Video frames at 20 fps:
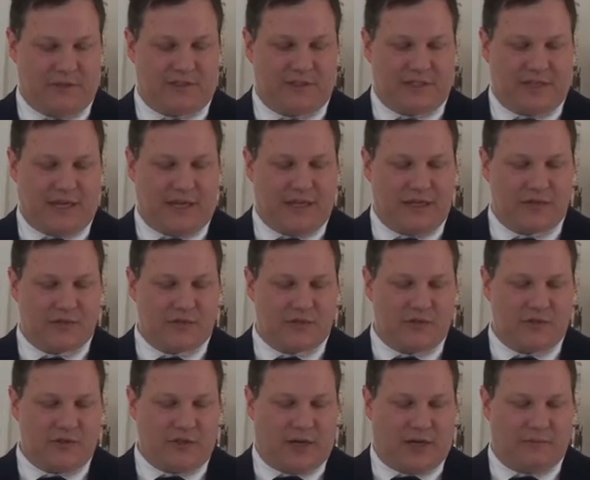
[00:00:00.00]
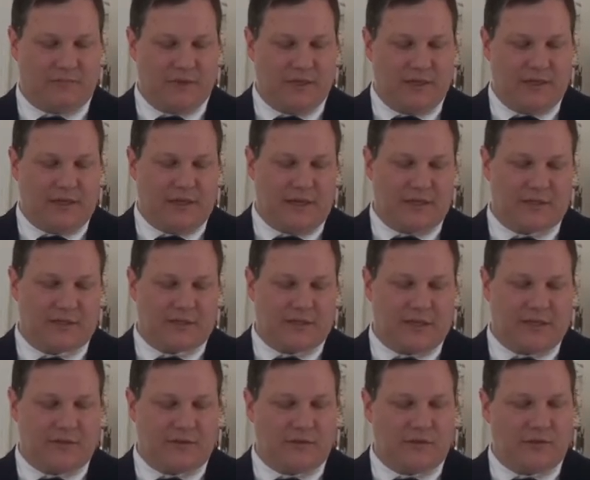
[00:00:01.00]
But Zacchaeus stood up and
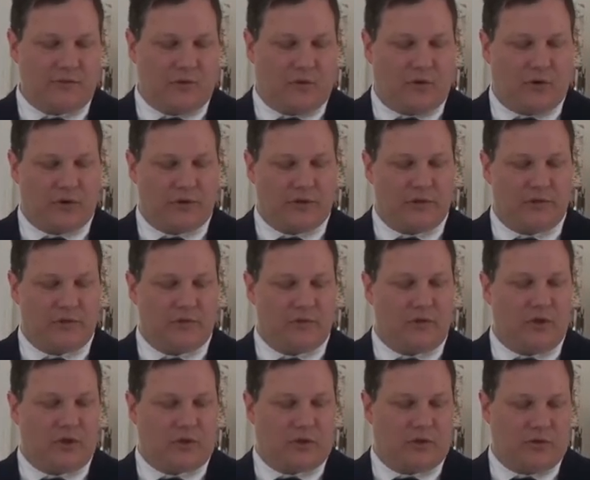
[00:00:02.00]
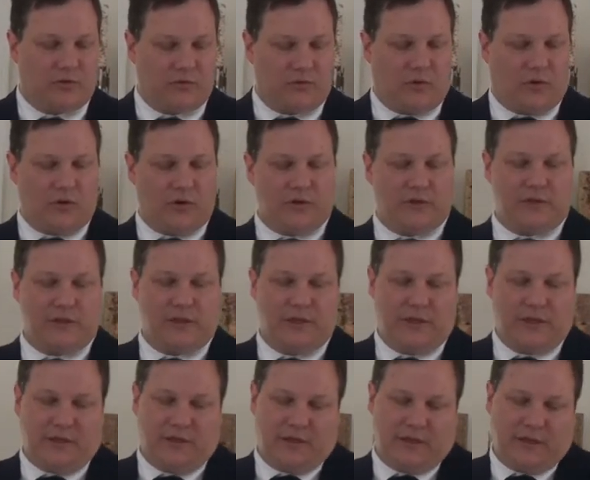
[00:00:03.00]
said to the Lord, Look, Lord,
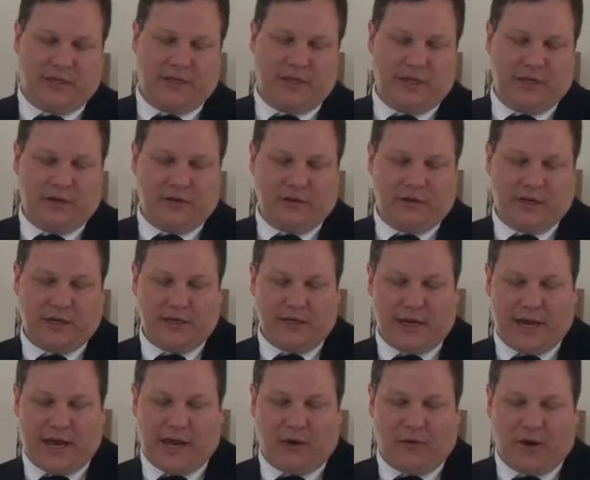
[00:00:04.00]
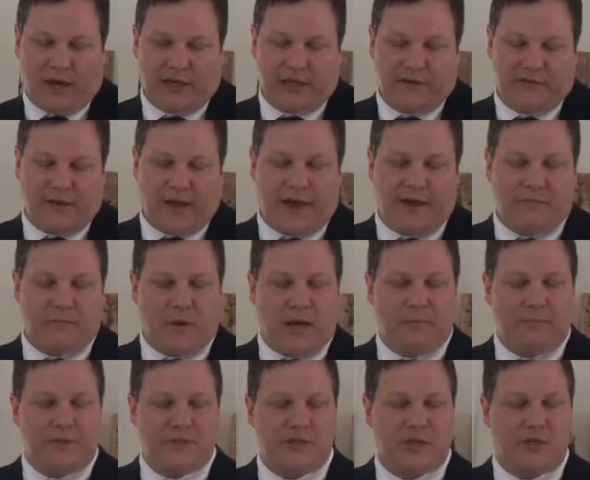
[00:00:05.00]
here and now I give half
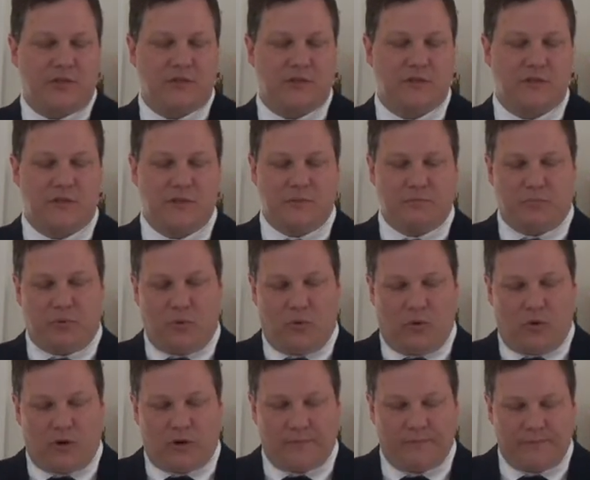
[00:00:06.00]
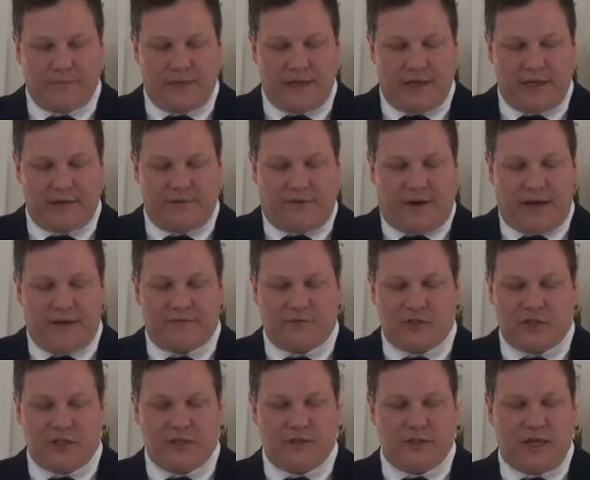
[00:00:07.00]
my possessions to the poor, and if I
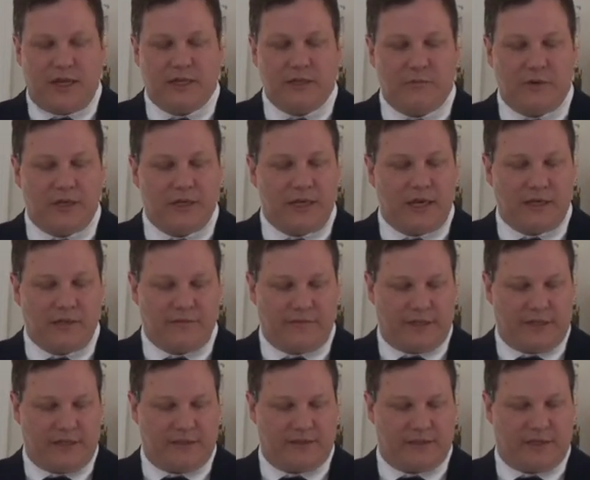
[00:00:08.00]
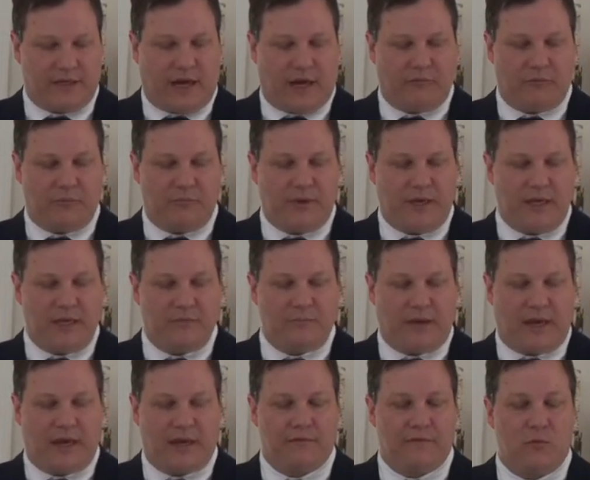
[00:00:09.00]
have cheated anybody out of anything, I will pay
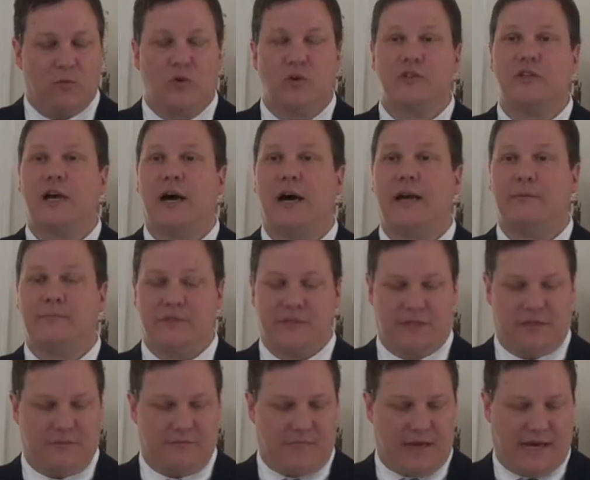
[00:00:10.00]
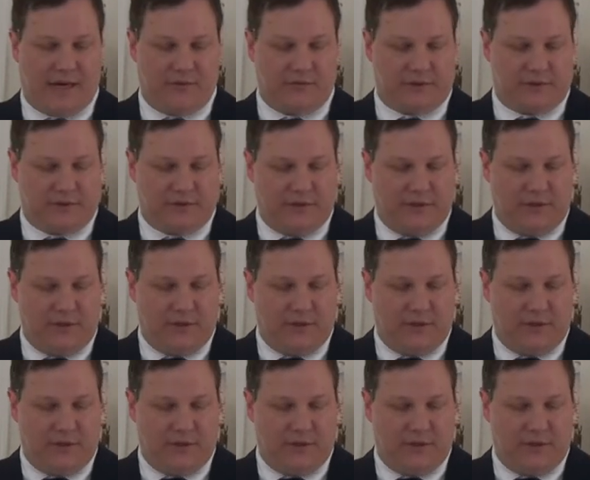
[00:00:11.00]
back four times the amount.